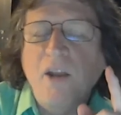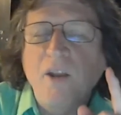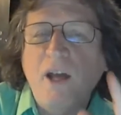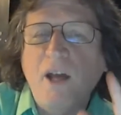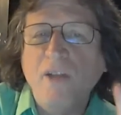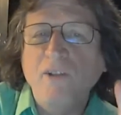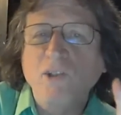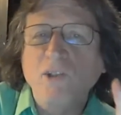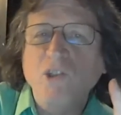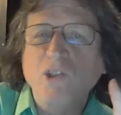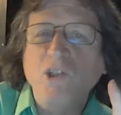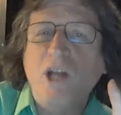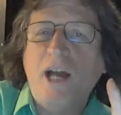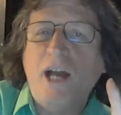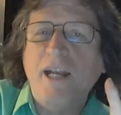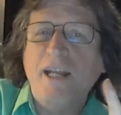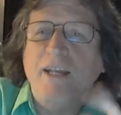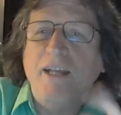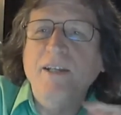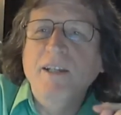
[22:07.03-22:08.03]
Another
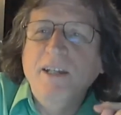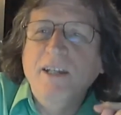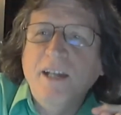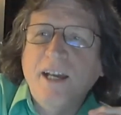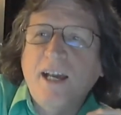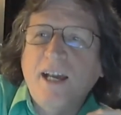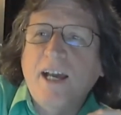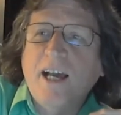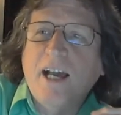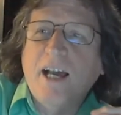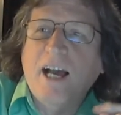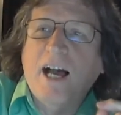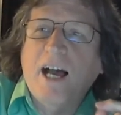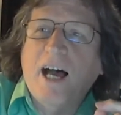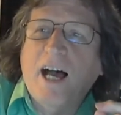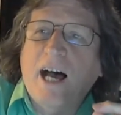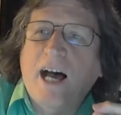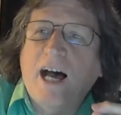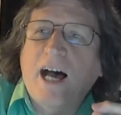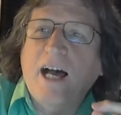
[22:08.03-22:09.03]
study
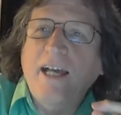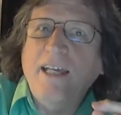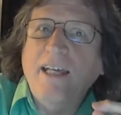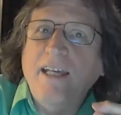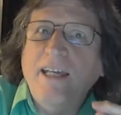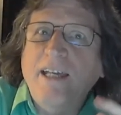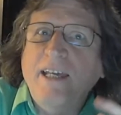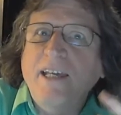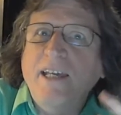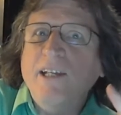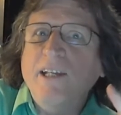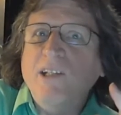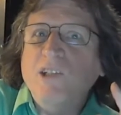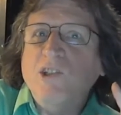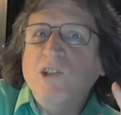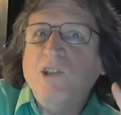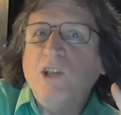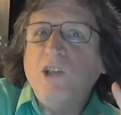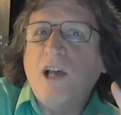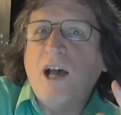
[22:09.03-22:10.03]

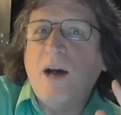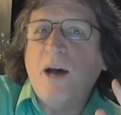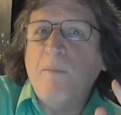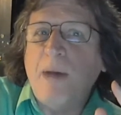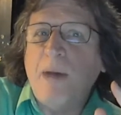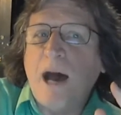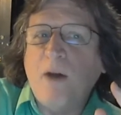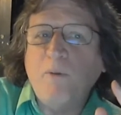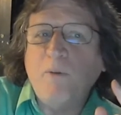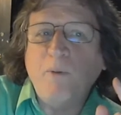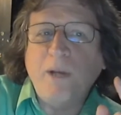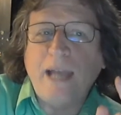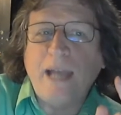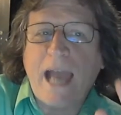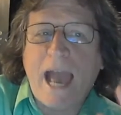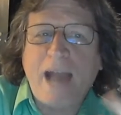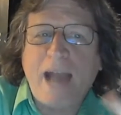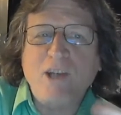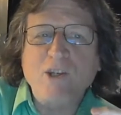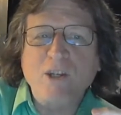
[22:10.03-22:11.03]
is about
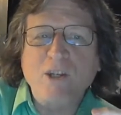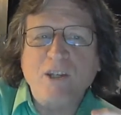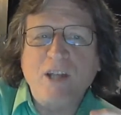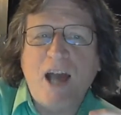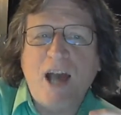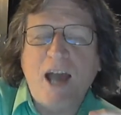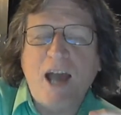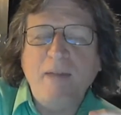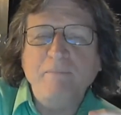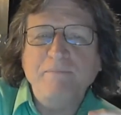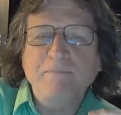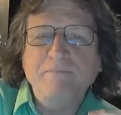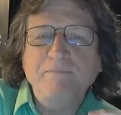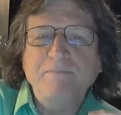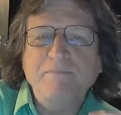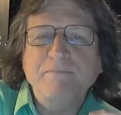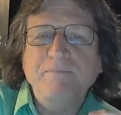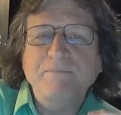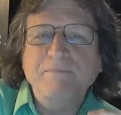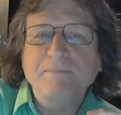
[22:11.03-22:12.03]
reaction time.
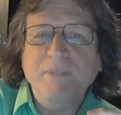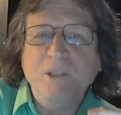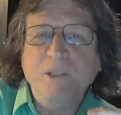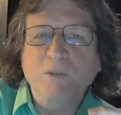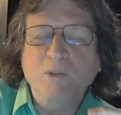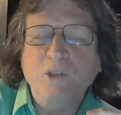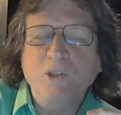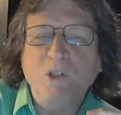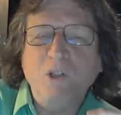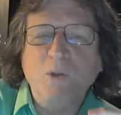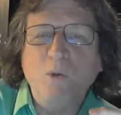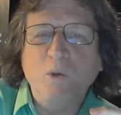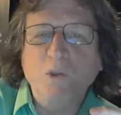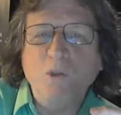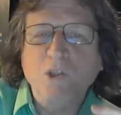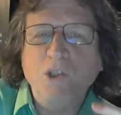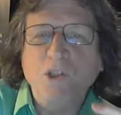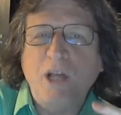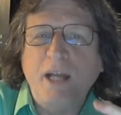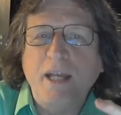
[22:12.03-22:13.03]
This was a
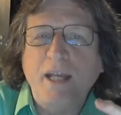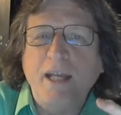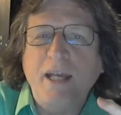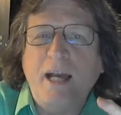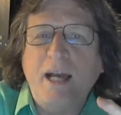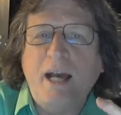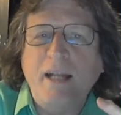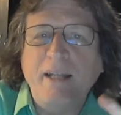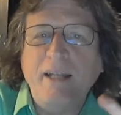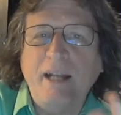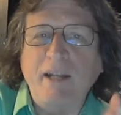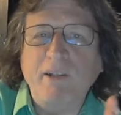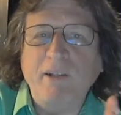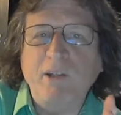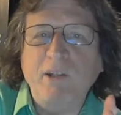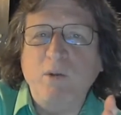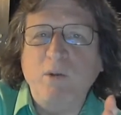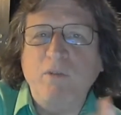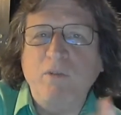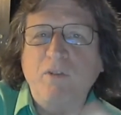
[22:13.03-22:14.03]
cool study
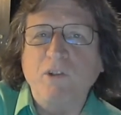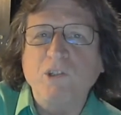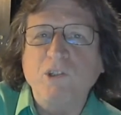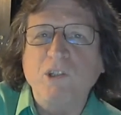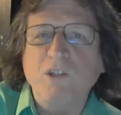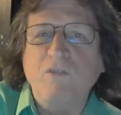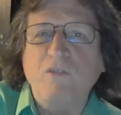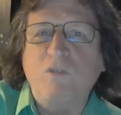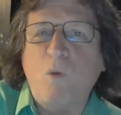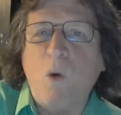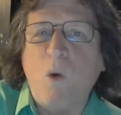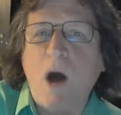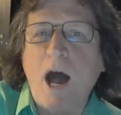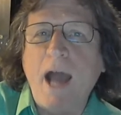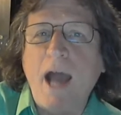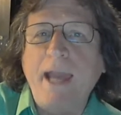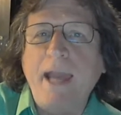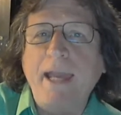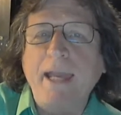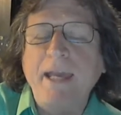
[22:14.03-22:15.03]
done at the University of
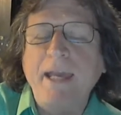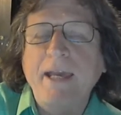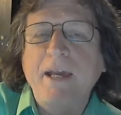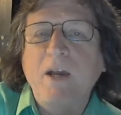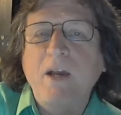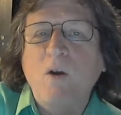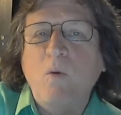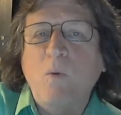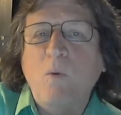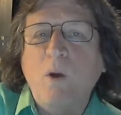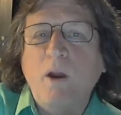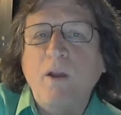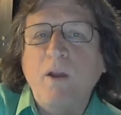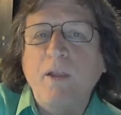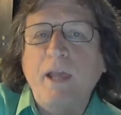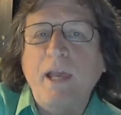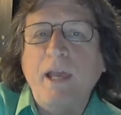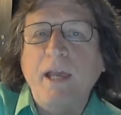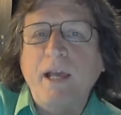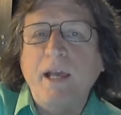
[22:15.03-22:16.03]
Hawaii,
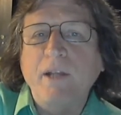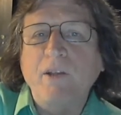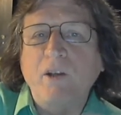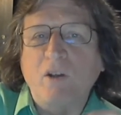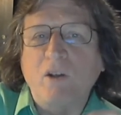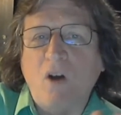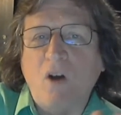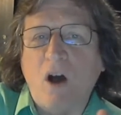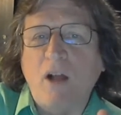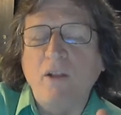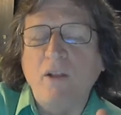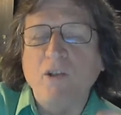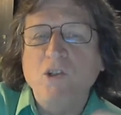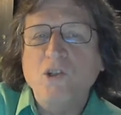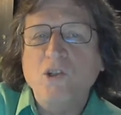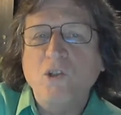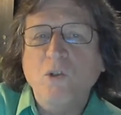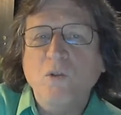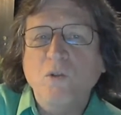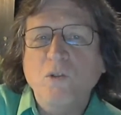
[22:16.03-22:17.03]
where they took
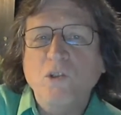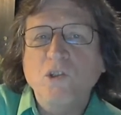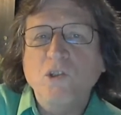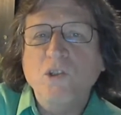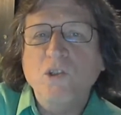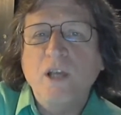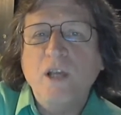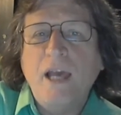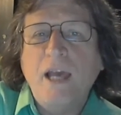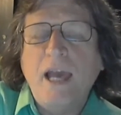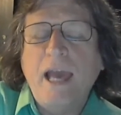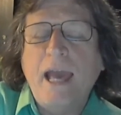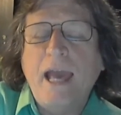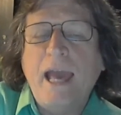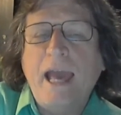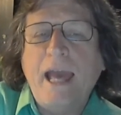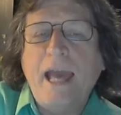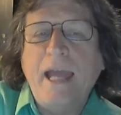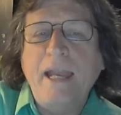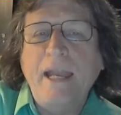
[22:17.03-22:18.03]
college students
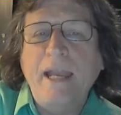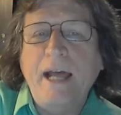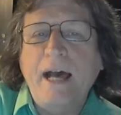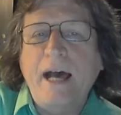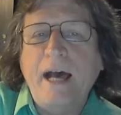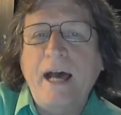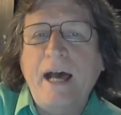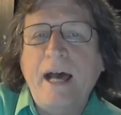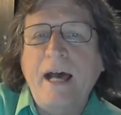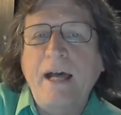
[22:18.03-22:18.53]
and